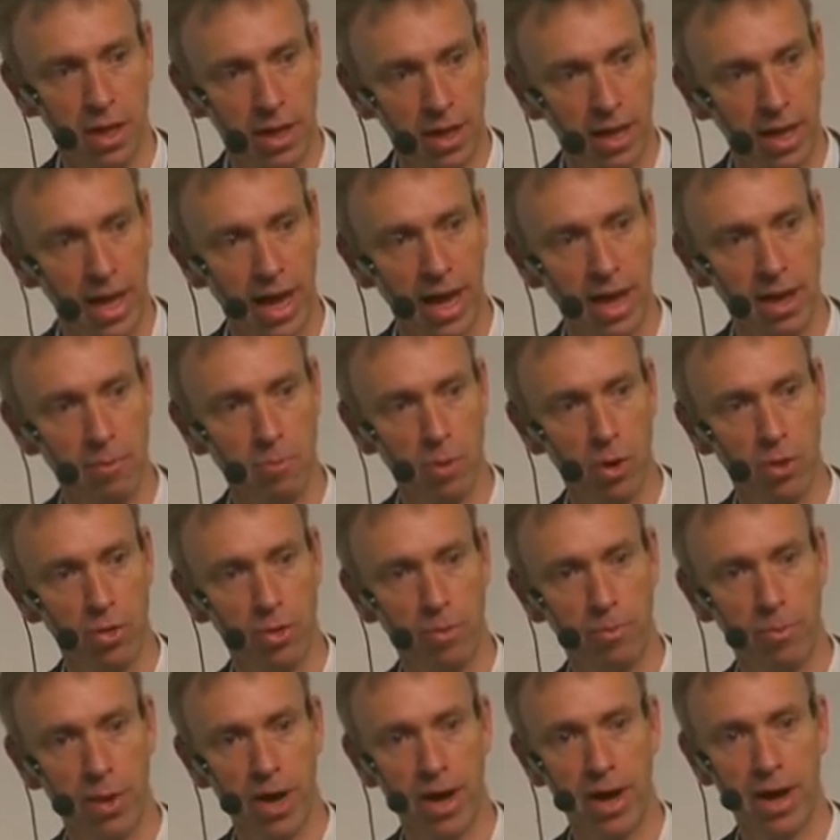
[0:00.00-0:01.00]
came on
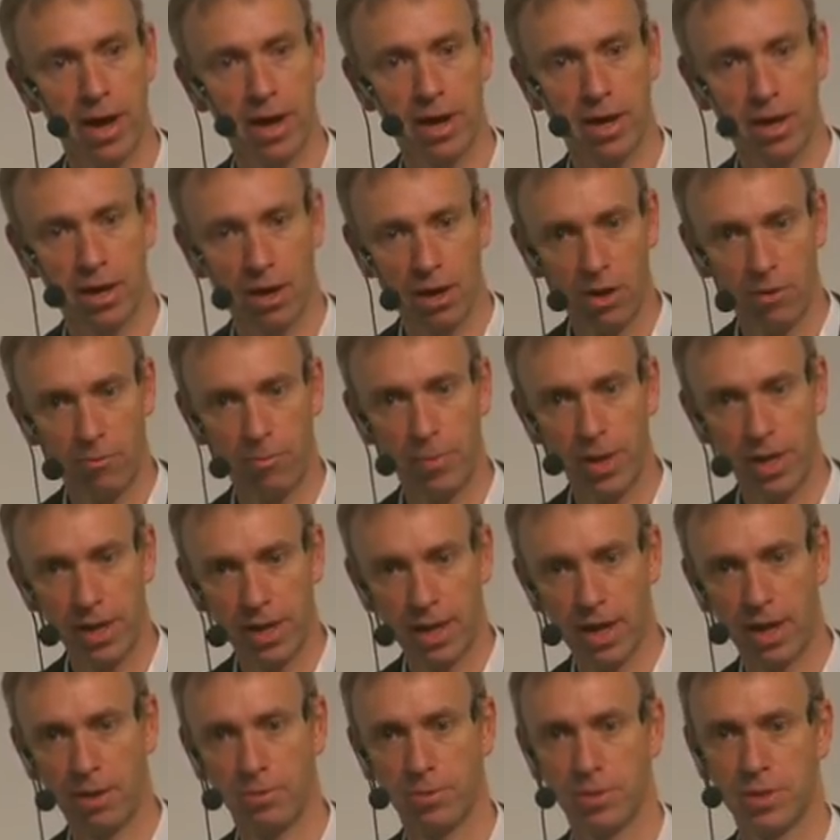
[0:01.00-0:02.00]
the back of being
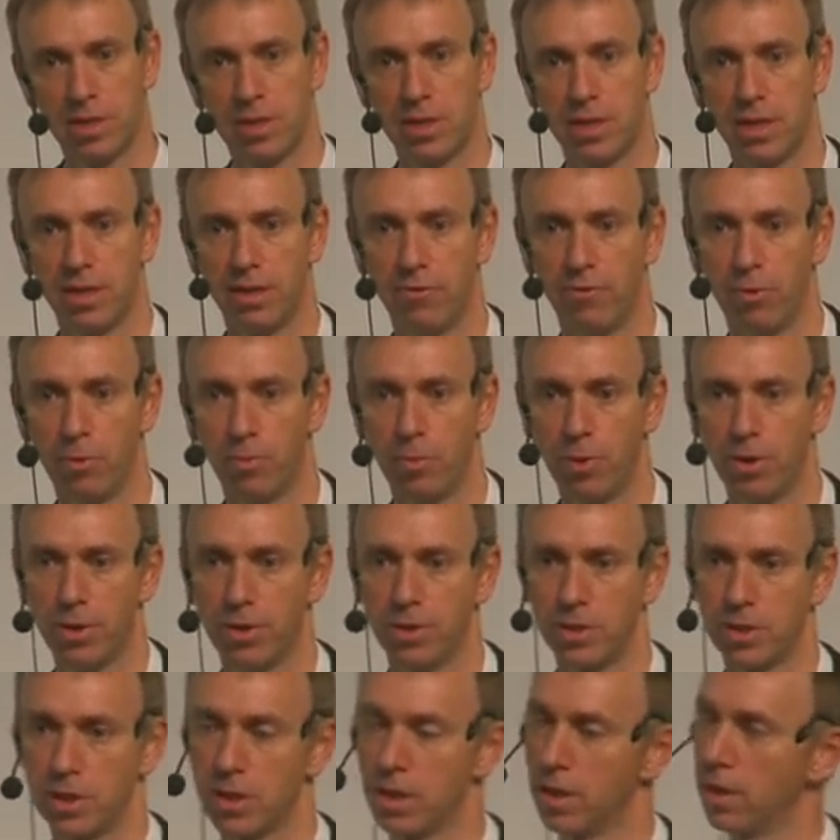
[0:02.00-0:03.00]
able to deliver
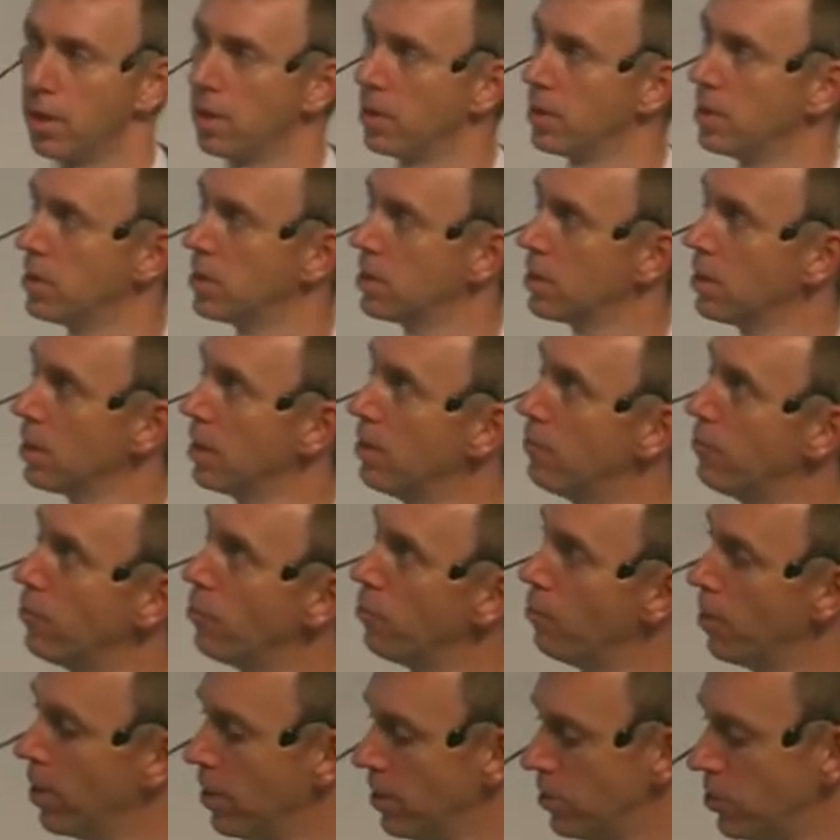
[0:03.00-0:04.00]
personalized
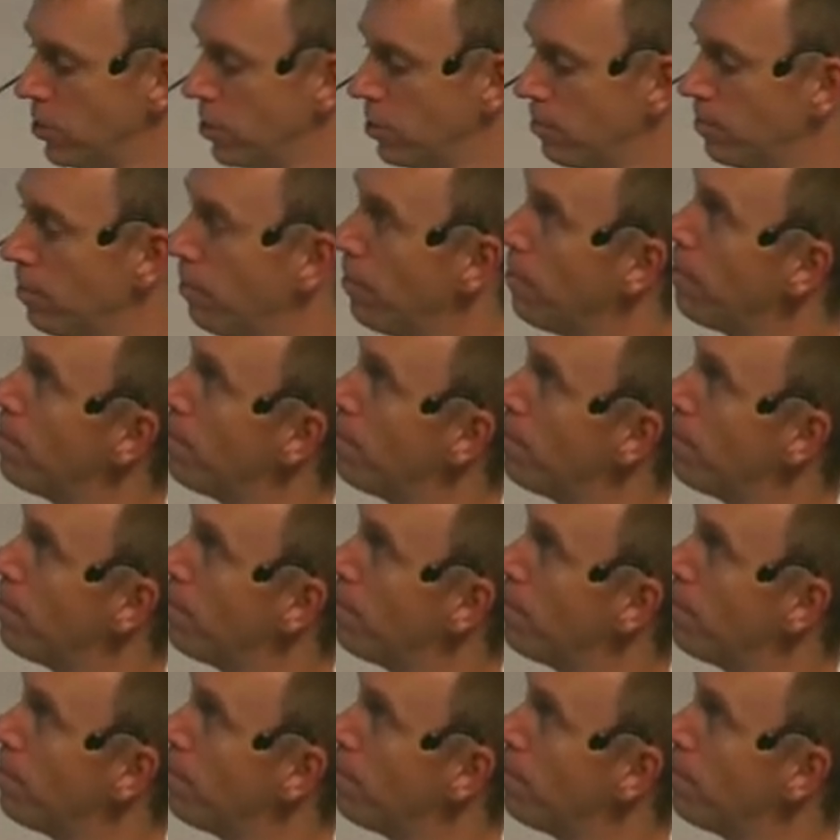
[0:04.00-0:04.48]
information.